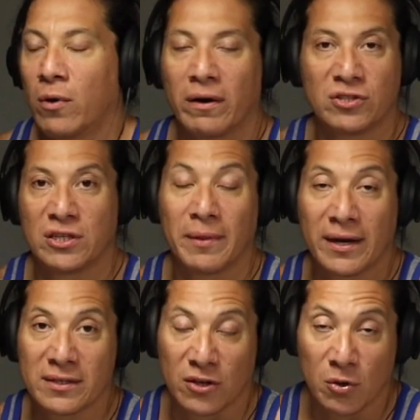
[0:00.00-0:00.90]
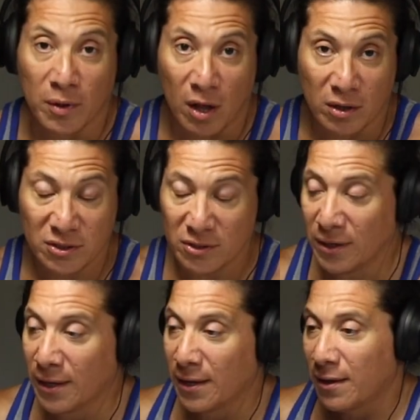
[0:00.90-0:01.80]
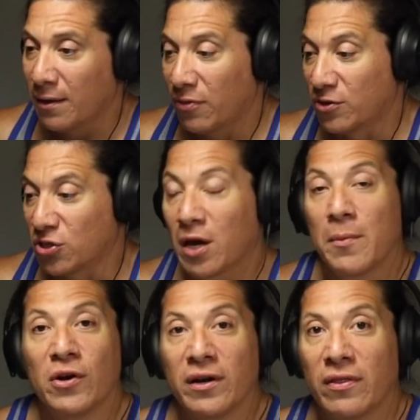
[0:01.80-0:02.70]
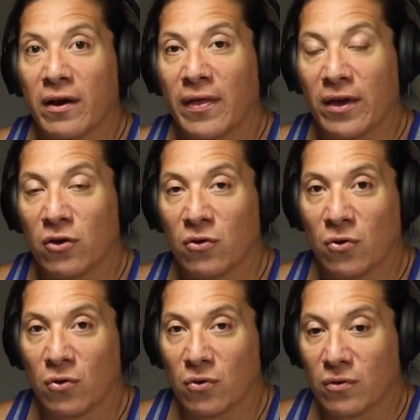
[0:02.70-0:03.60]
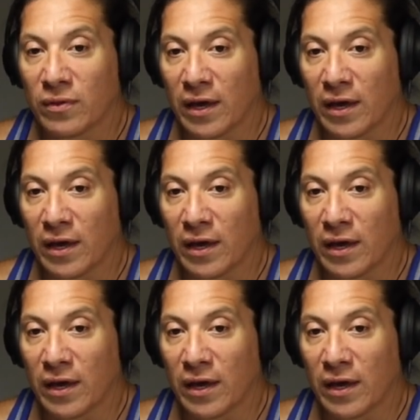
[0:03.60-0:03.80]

whatever gym that is that you belong to. There's a community there that you